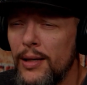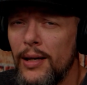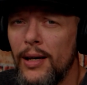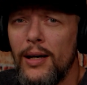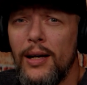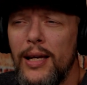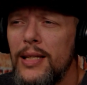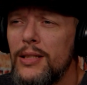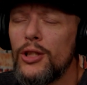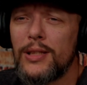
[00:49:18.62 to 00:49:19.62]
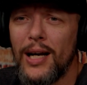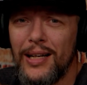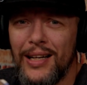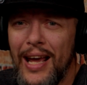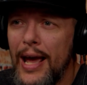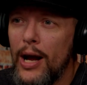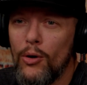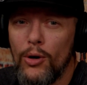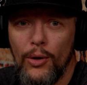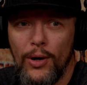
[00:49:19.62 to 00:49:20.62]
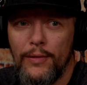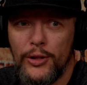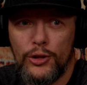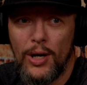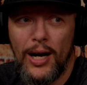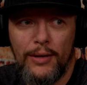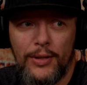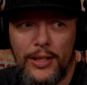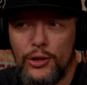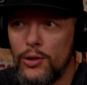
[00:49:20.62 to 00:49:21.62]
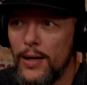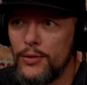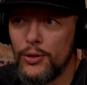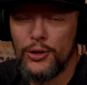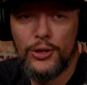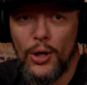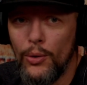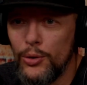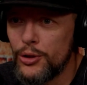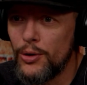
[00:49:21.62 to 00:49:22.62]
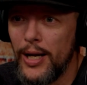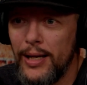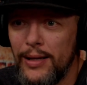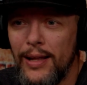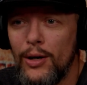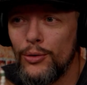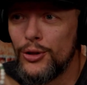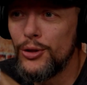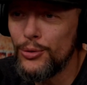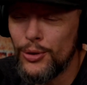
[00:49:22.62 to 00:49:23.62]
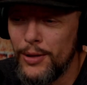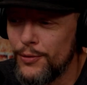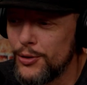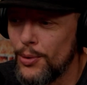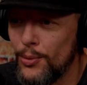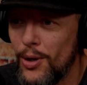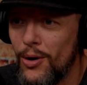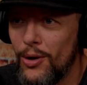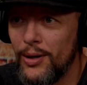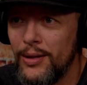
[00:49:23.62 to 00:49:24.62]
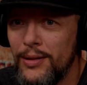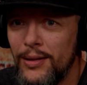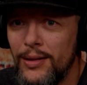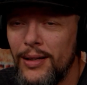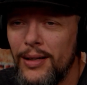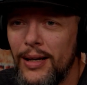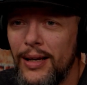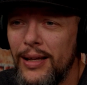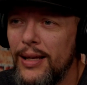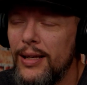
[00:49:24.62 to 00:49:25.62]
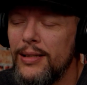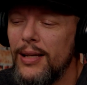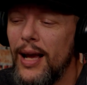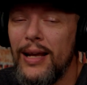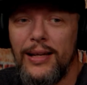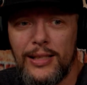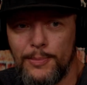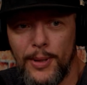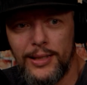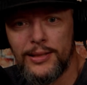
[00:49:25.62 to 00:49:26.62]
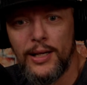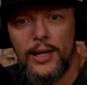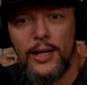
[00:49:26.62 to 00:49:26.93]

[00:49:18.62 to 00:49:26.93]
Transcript: Right. He's just got an arrow of a drive. His drives are so straight, and they go so straight for so long. And his putts